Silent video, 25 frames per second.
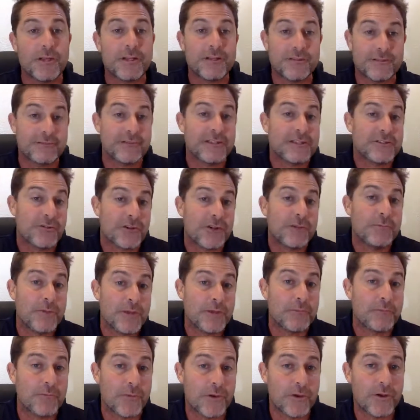but it's going to
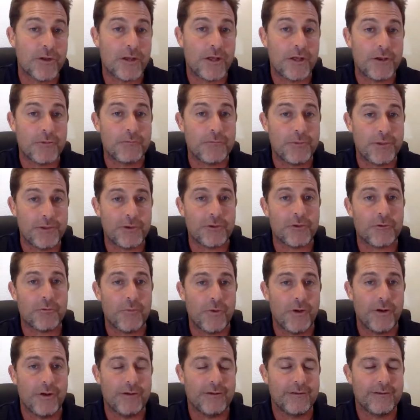be a Merlot Pinot
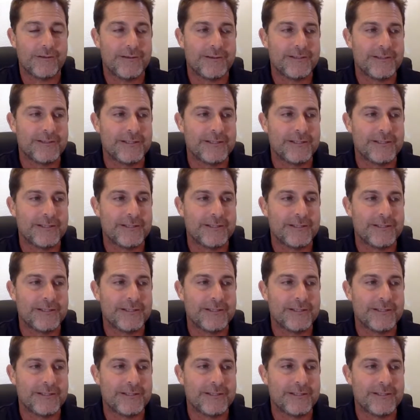Noir?